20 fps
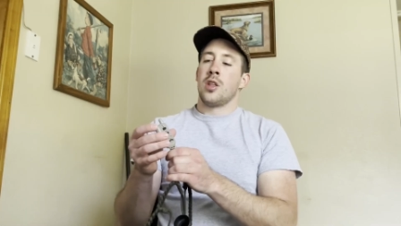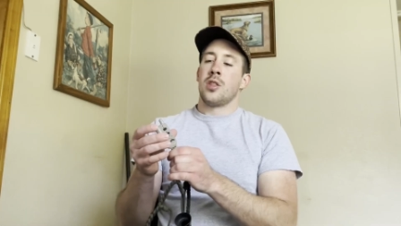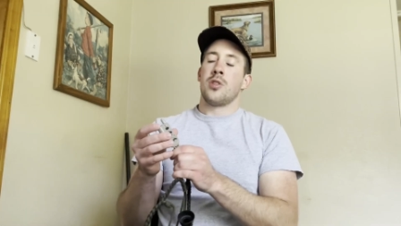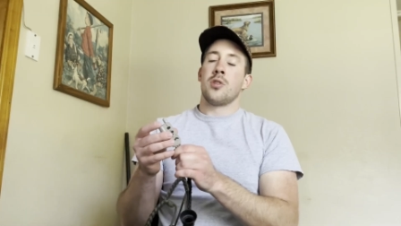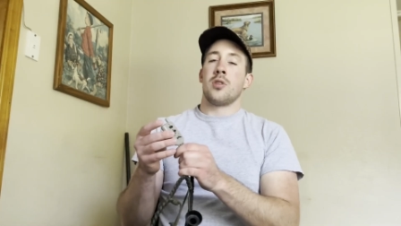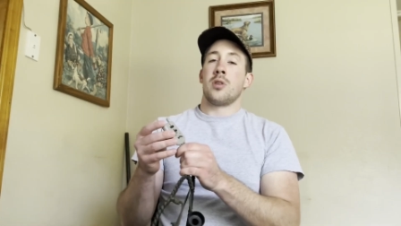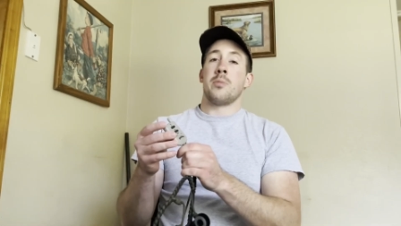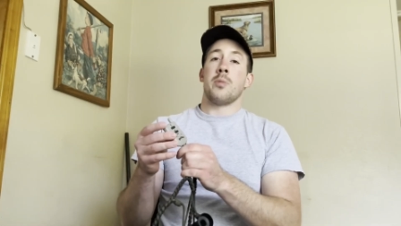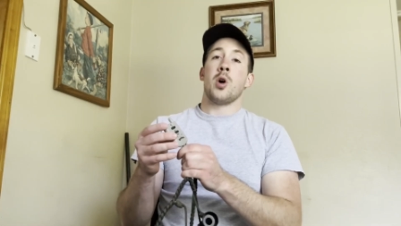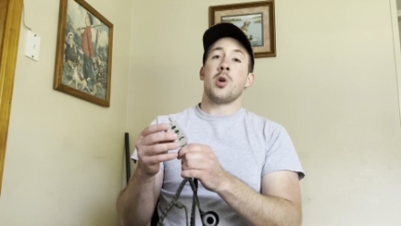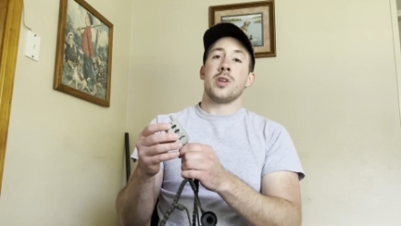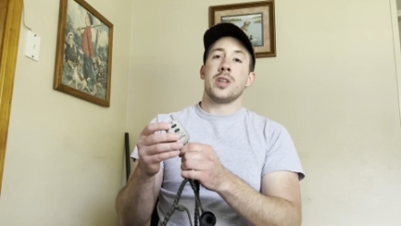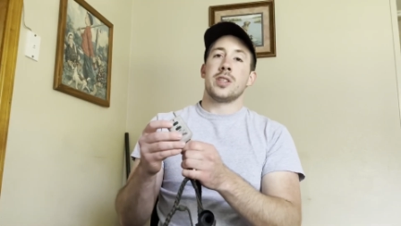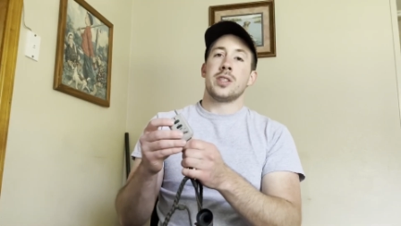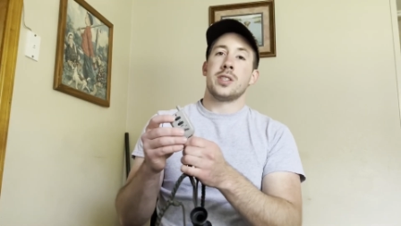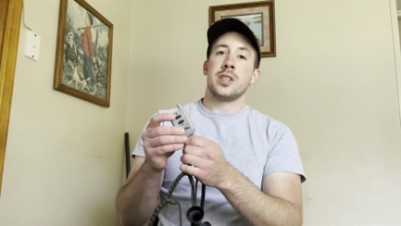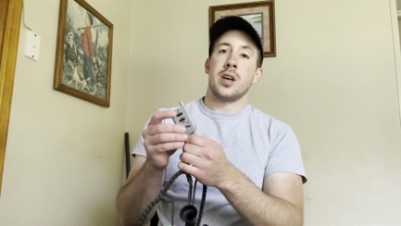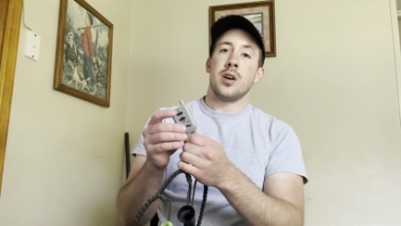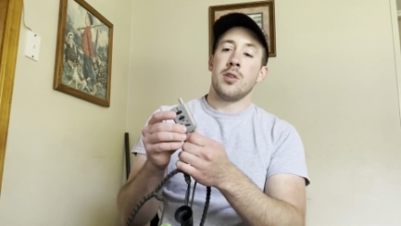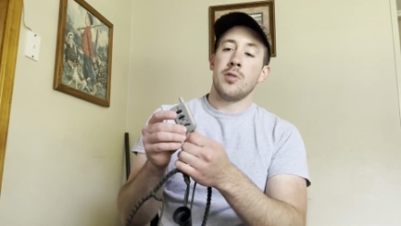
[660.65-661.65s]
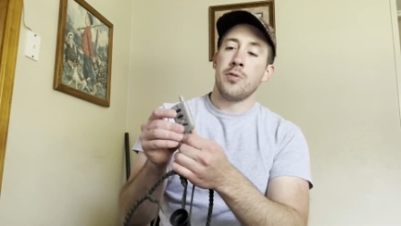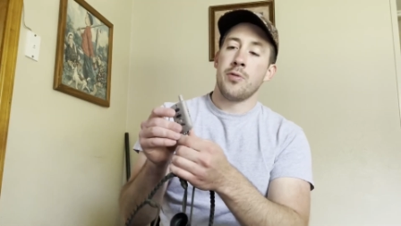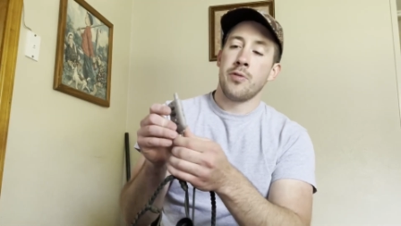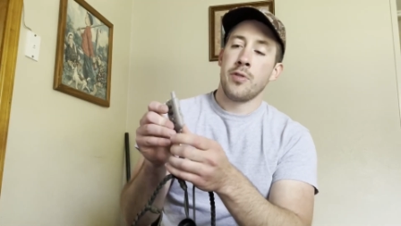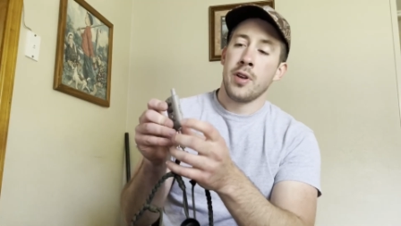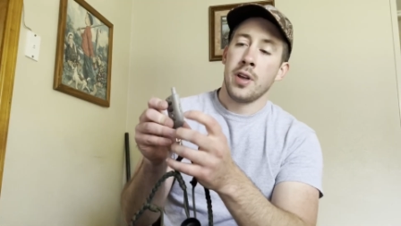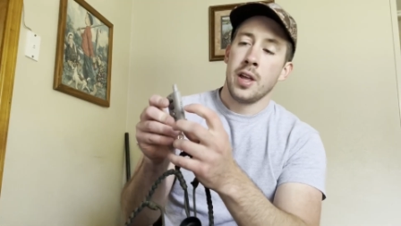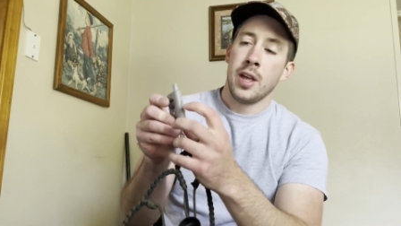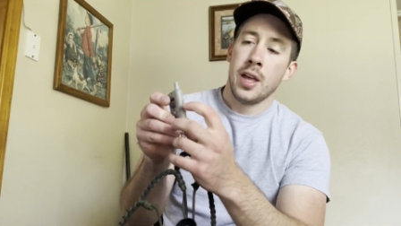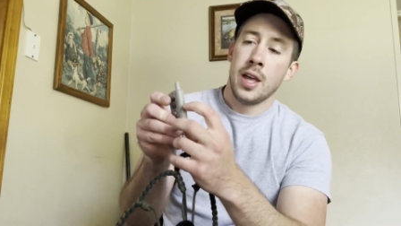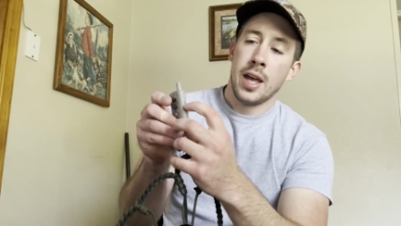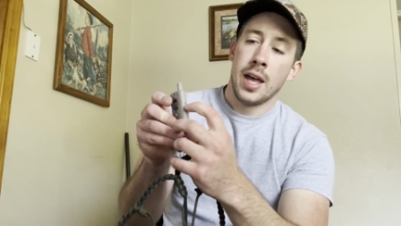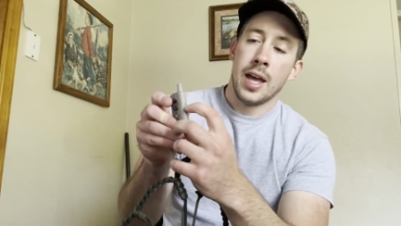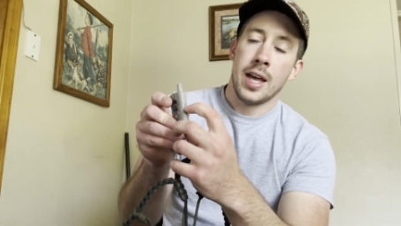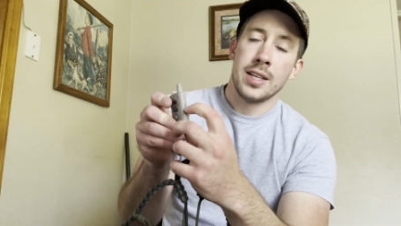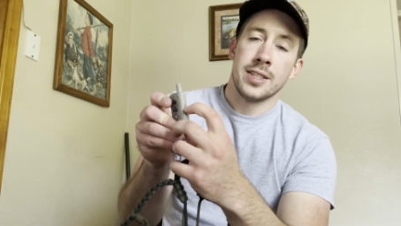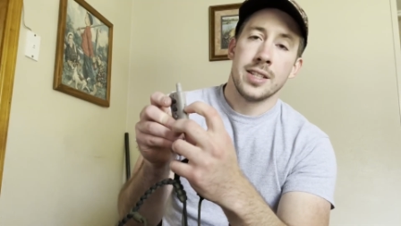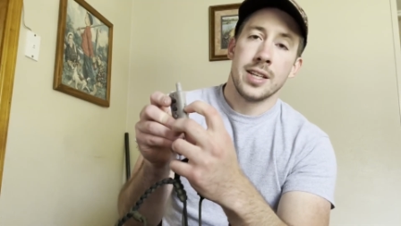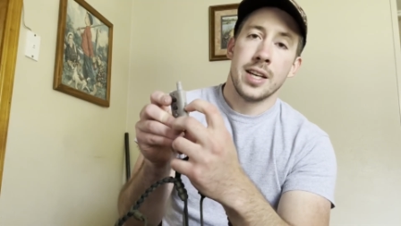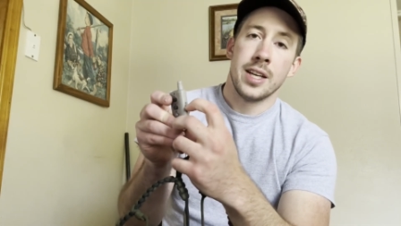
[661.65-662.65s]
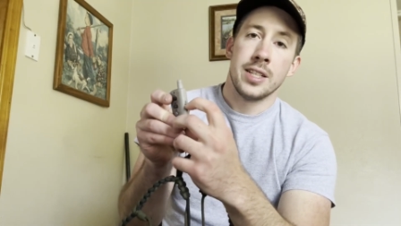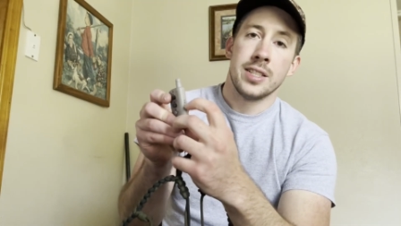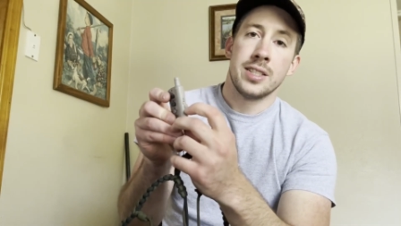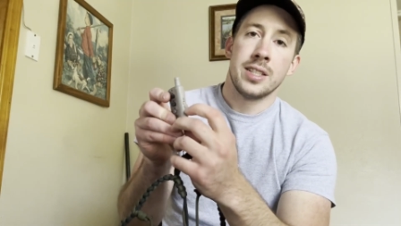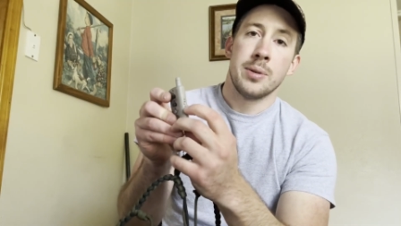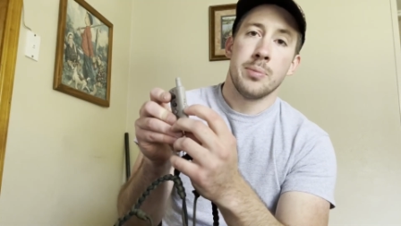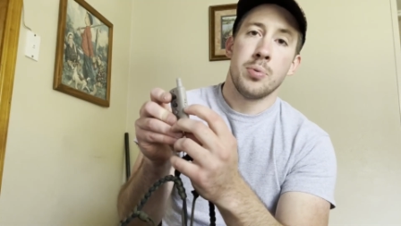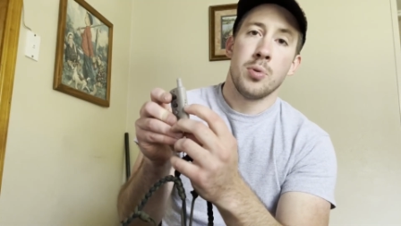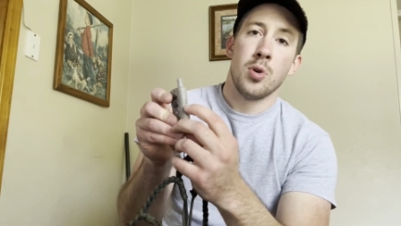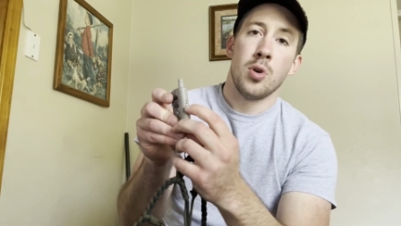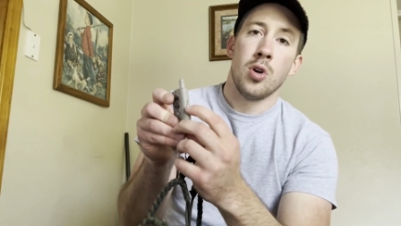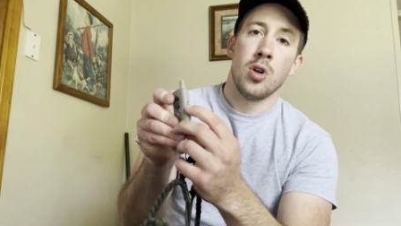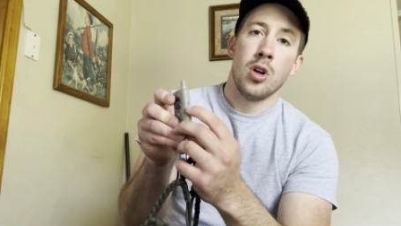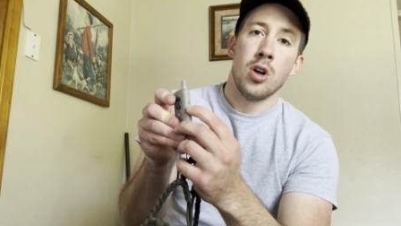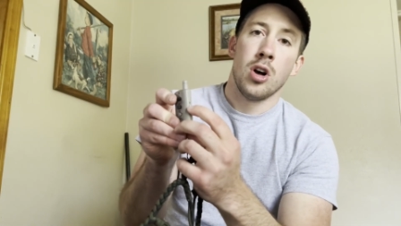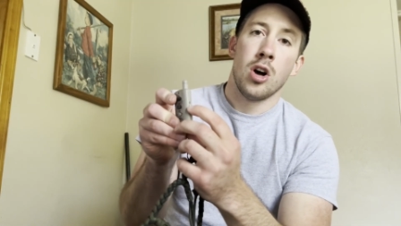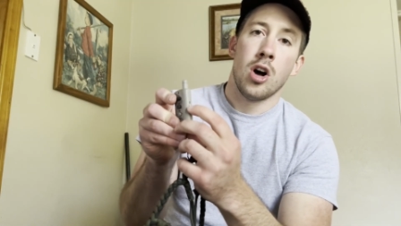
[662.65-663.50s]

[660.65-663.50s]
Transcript: The remote itself has a simple